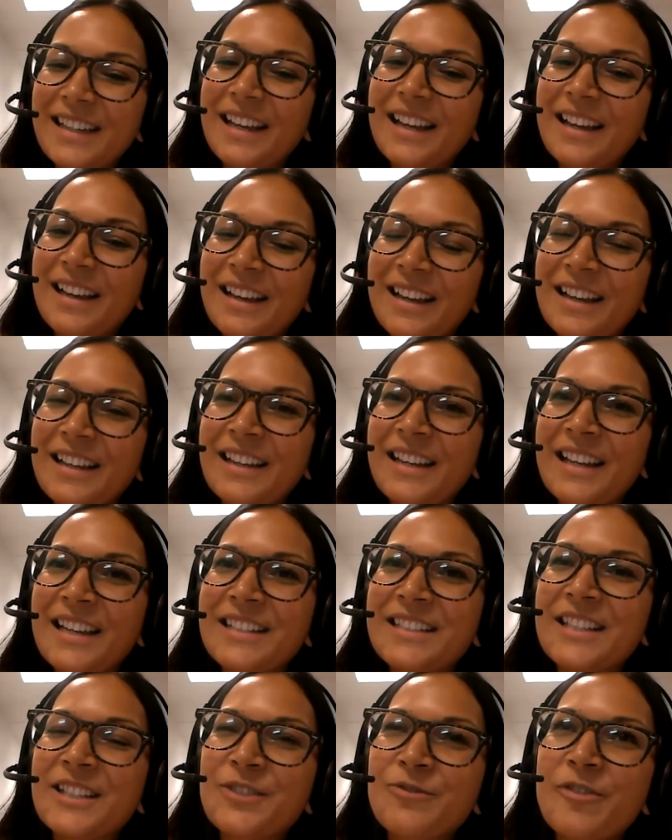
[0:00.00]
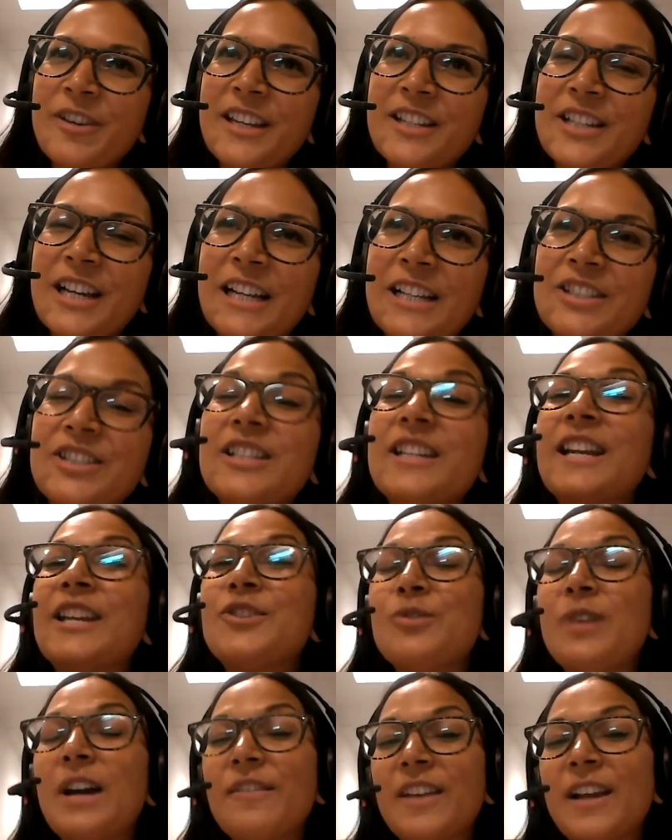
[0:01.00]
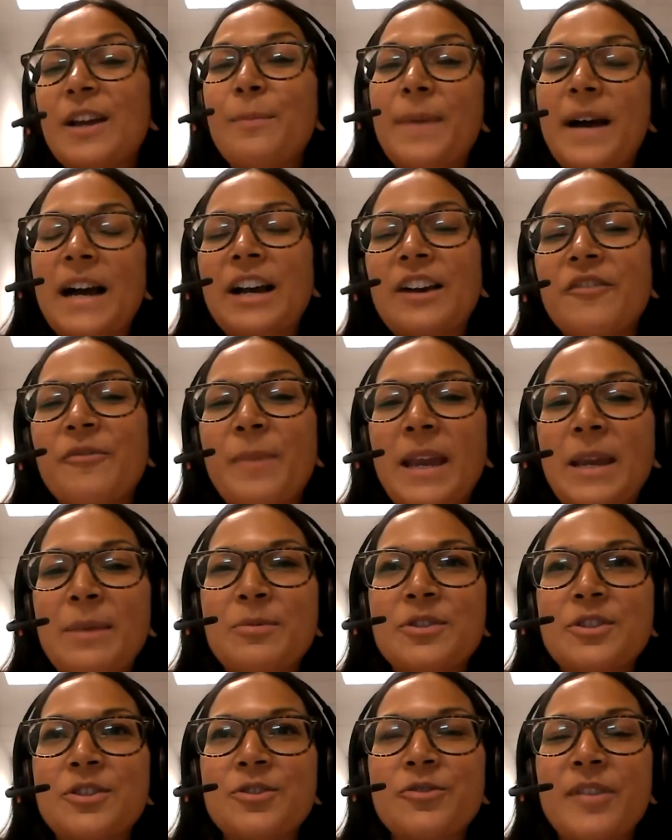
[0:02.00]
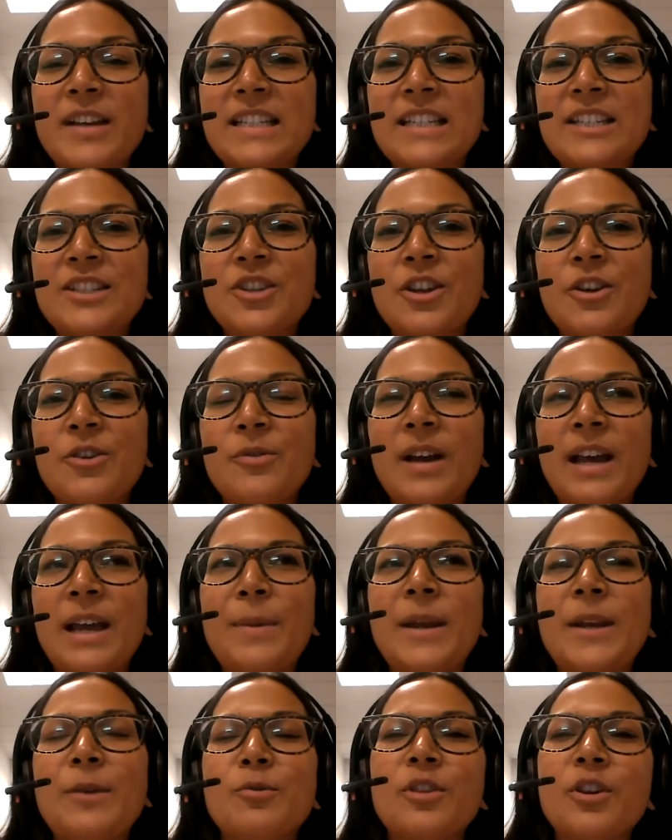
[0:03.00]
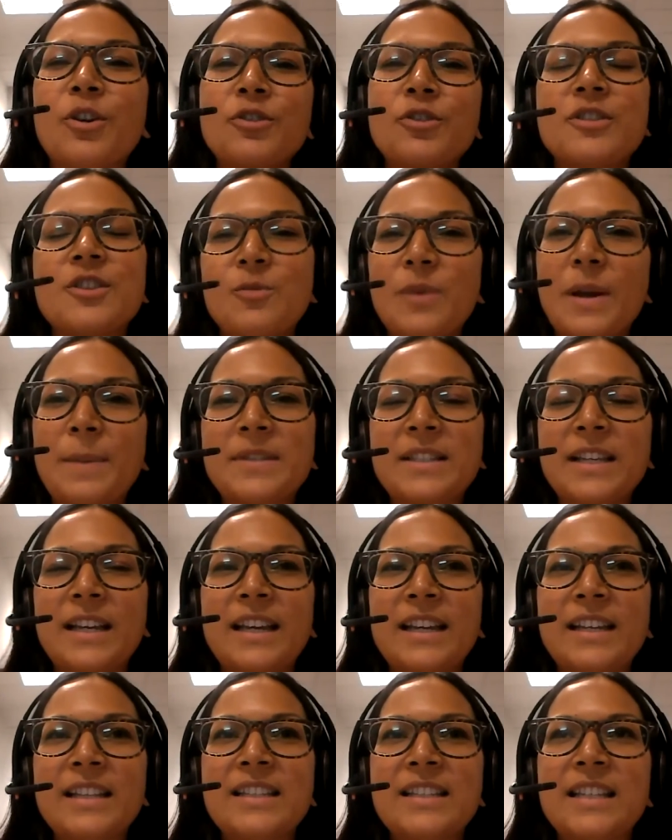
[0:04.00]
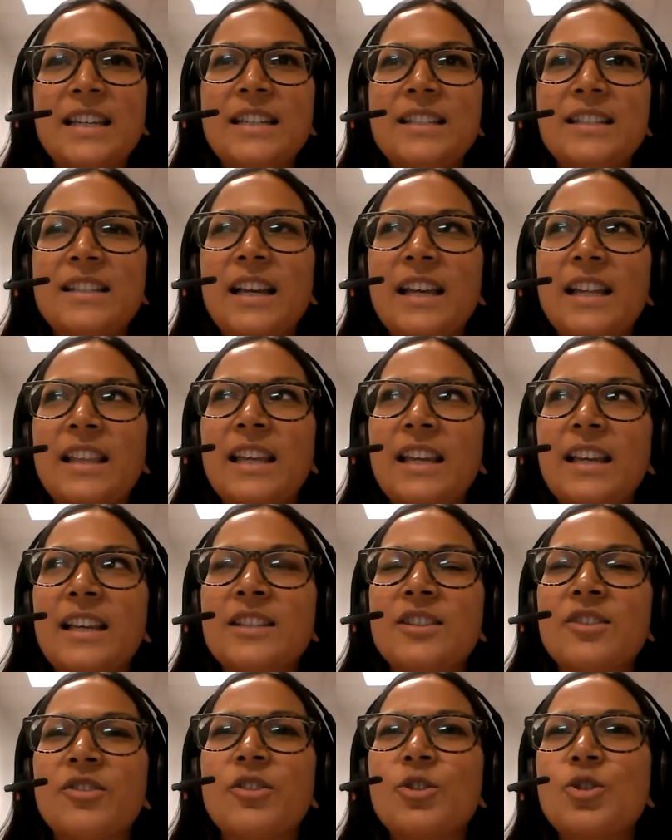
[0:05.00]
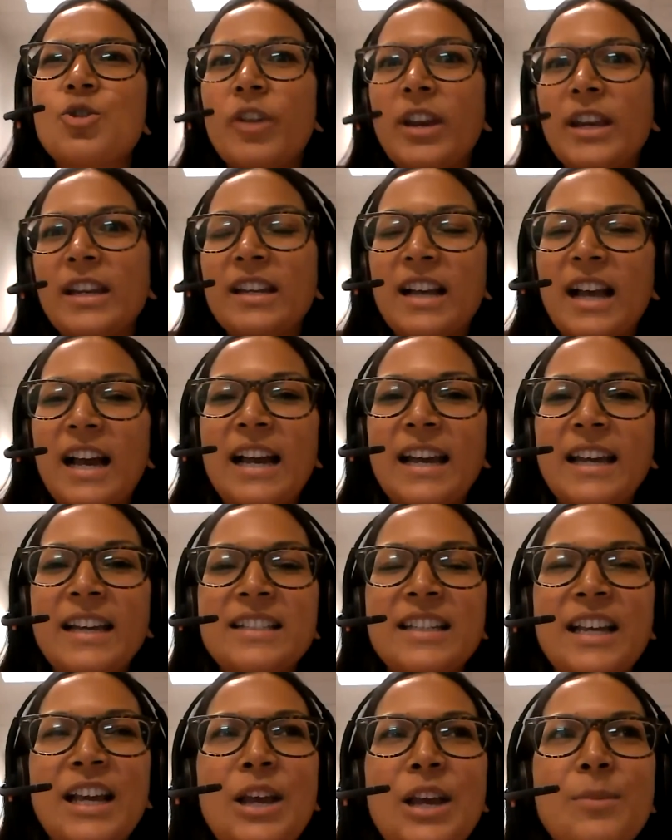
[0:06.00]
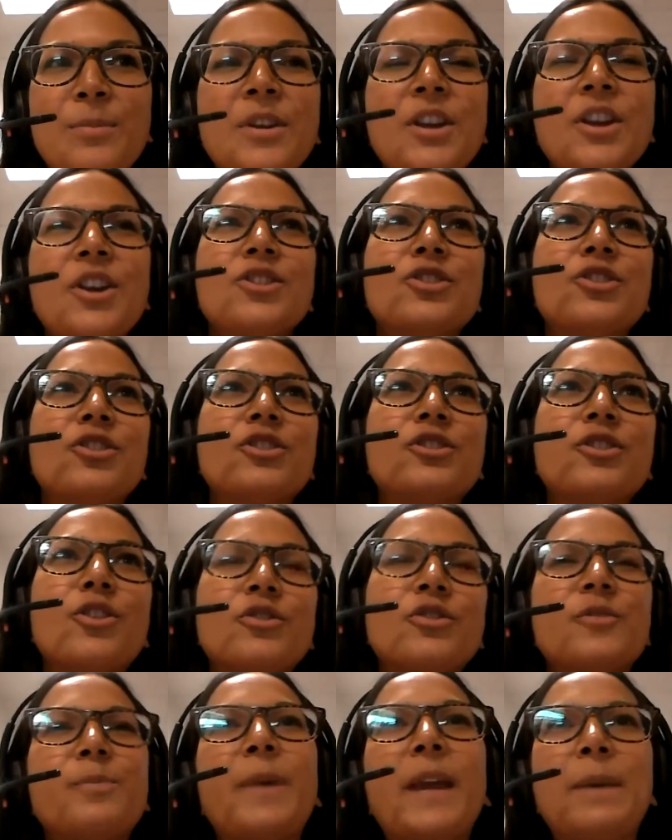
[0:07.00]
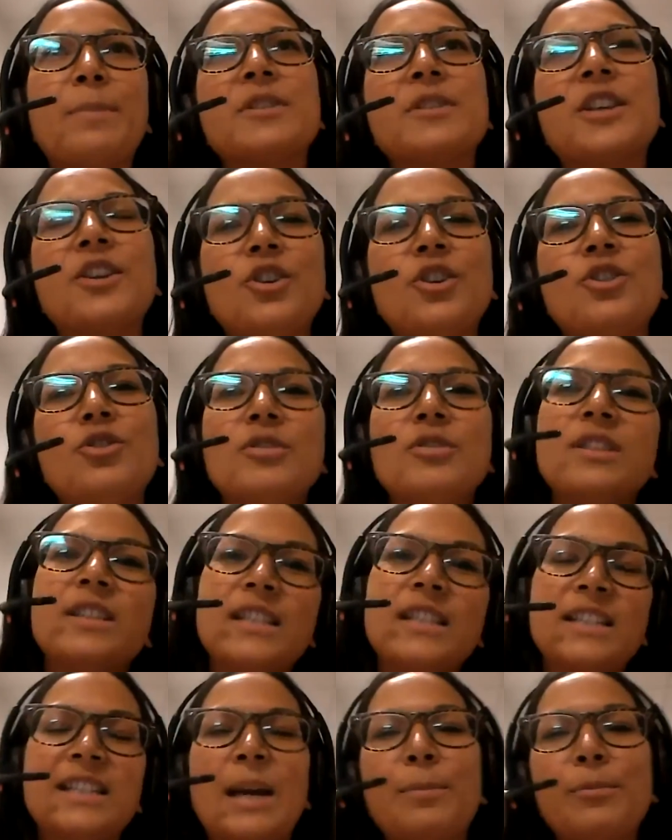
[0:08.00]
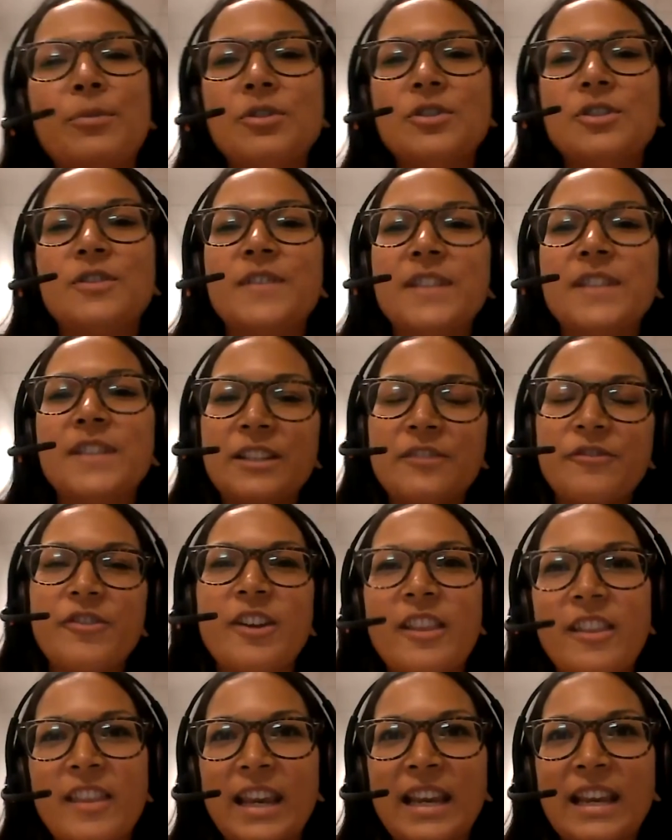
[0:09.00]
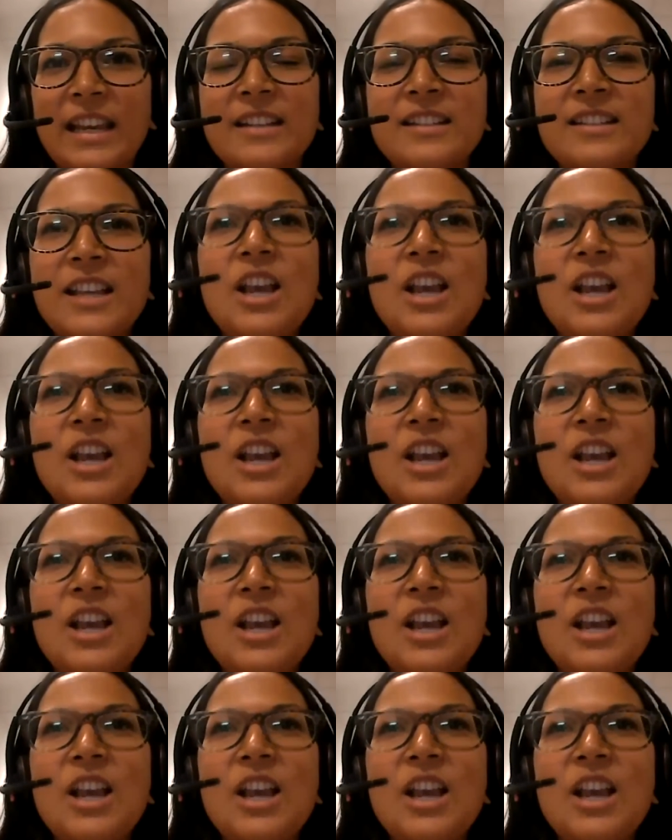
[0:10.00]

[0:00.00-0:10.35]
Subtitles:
yeah, and it's really challenging. And I do have like a bank of papers already, so anyone that goes to the website and sees, I think it's on the trainer guide, so there's loads of papers that you can use as examples for different things.